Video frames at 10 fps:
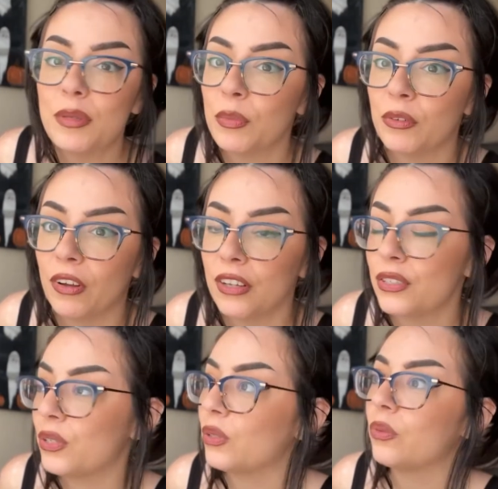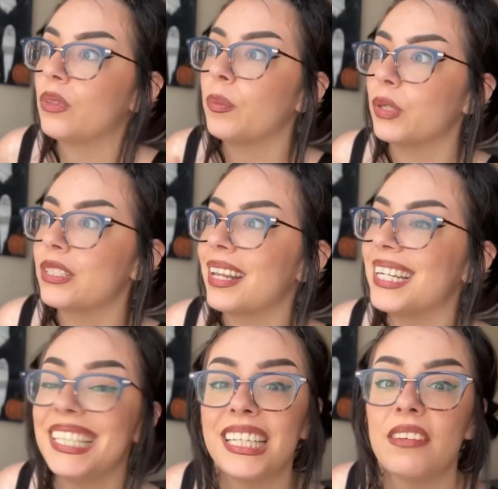to move on to the books that I
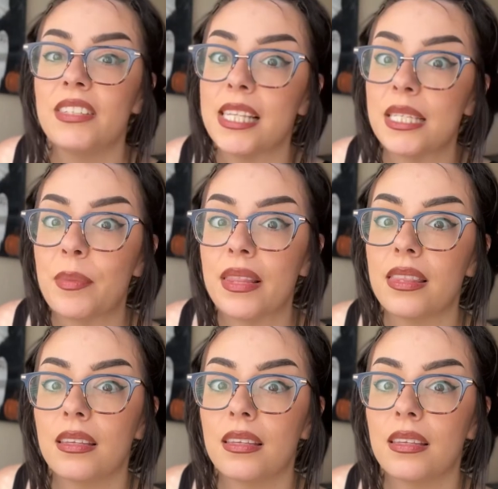DNF'd this month.